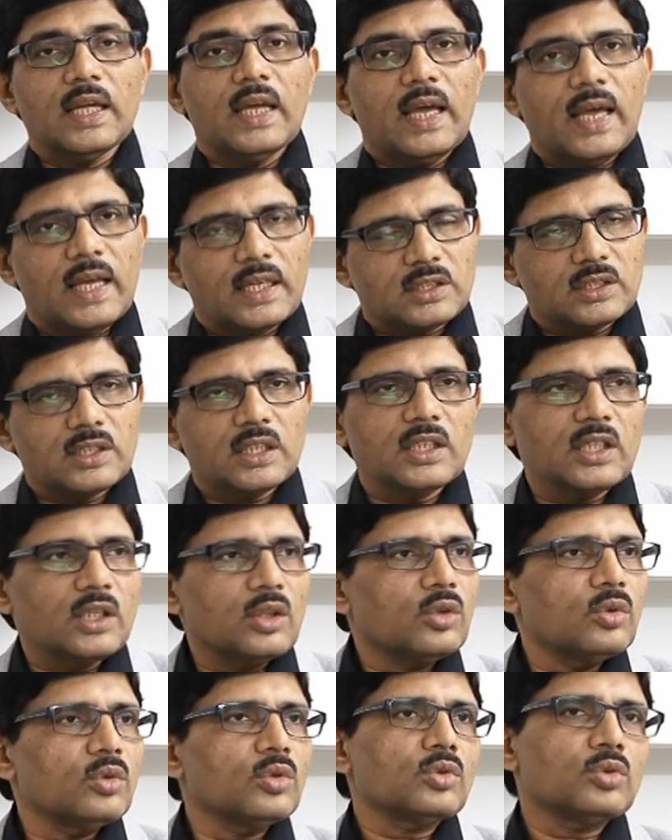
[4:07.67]
aesthetic
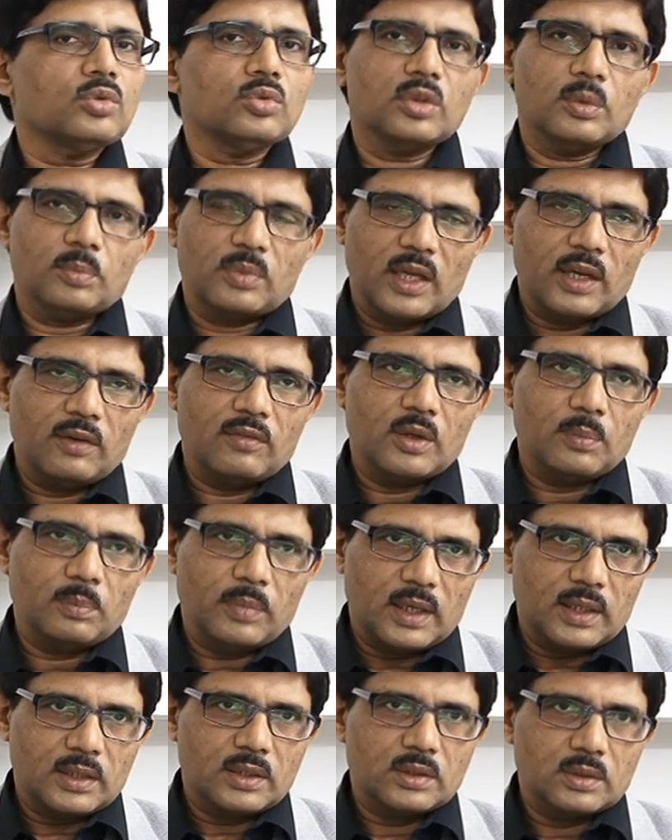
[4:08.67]
look to the private
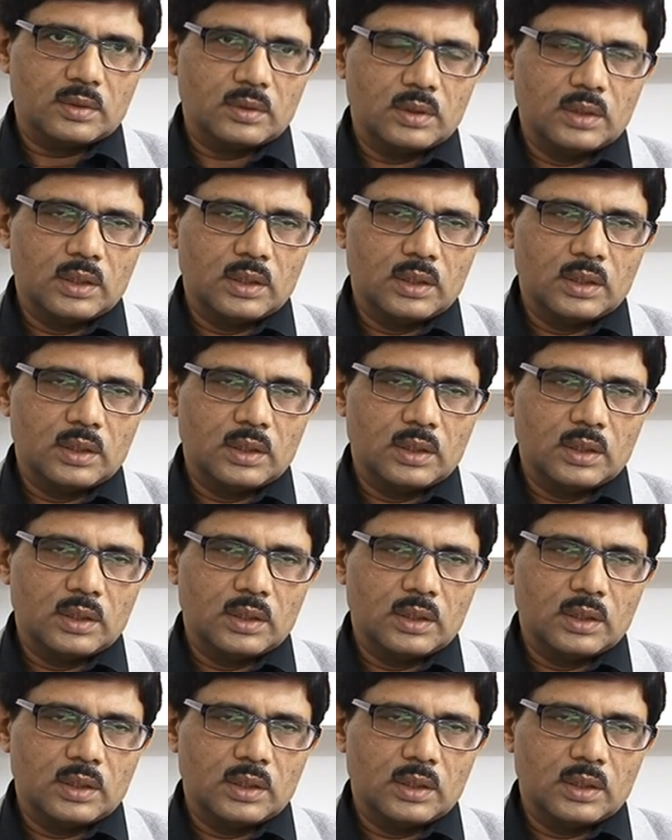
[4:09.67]
parts,